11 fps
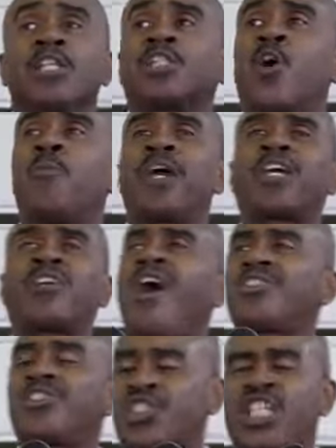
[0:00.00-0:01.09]
So
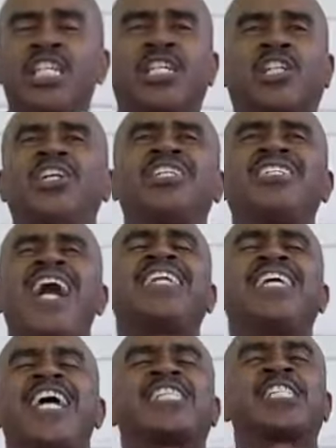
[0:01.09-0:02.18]
because she could
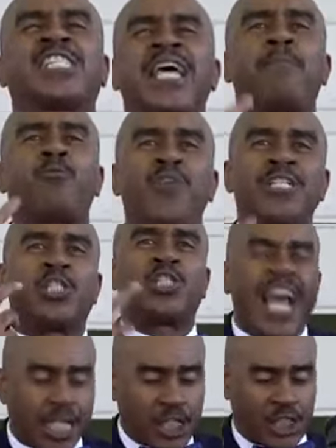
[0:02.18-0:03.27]
not accept
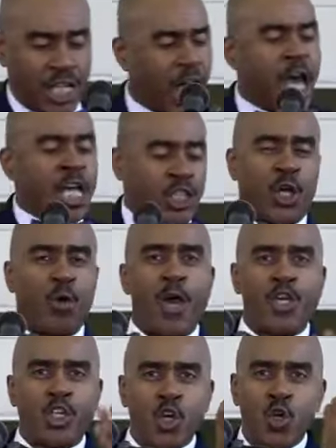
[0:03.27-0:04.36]
rejection, she
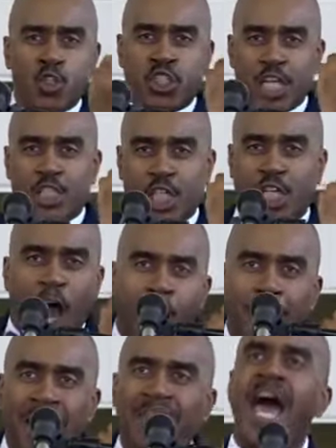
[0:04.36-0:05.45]
would use his
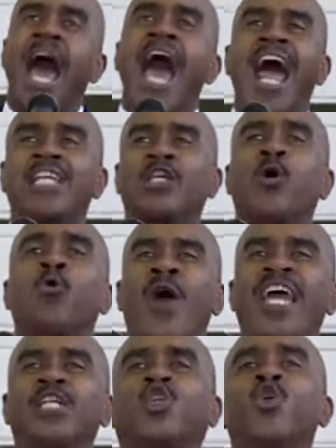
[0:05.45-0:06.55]
garment as a way